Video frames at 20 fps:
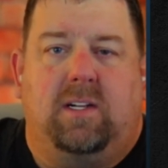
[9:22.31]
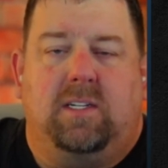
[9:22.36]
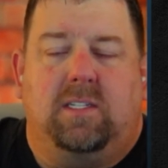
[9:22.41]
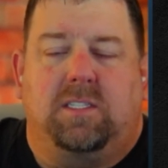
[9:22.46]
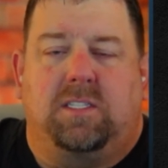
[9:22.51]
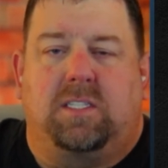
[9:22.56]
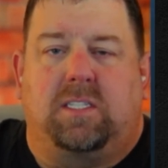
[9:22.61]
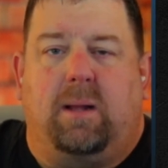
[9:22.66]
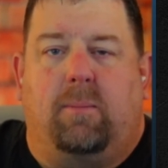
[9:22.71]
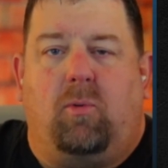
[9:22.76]

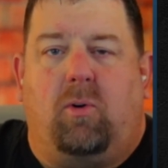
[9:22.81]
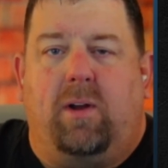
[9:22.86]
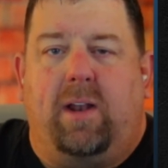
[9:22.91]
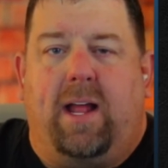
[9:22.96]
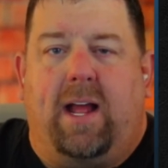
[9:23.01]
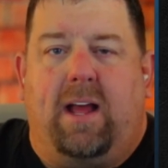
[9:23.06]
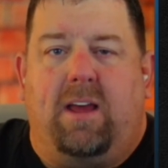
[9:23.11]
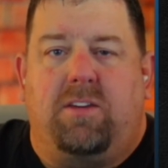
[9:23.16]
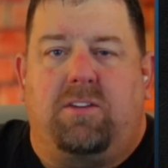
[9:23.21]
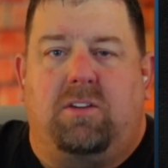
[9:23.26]
Someone
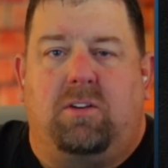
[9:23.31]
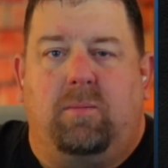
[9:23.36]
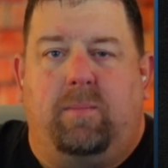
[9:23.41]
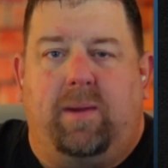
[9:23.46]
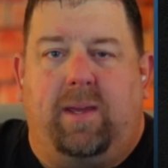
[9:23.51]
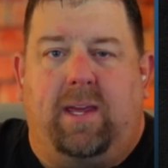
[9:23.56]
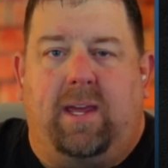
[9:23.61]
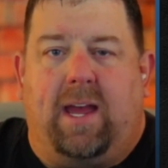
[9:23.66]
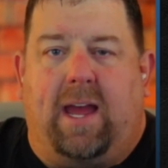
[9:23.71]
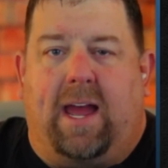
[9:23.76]
has to
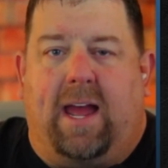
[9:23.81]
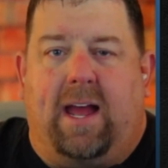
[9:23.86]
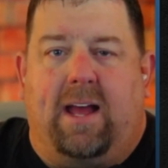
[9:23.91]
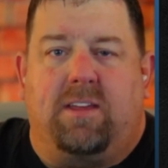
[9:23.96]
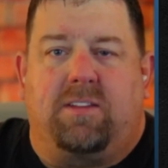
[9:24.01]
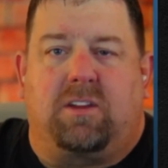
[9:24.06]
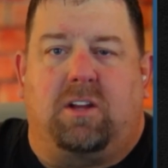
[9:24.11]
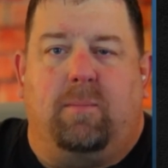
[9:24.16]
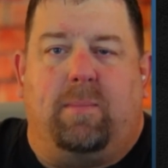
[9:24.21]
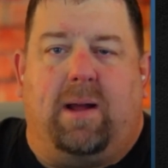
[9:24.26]
be
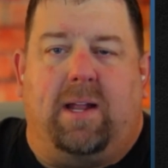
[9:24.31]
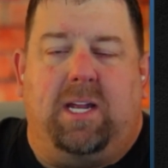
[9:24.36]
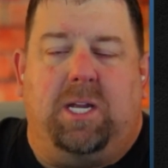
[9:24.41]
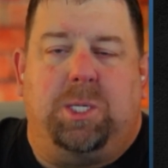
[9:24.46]
asked about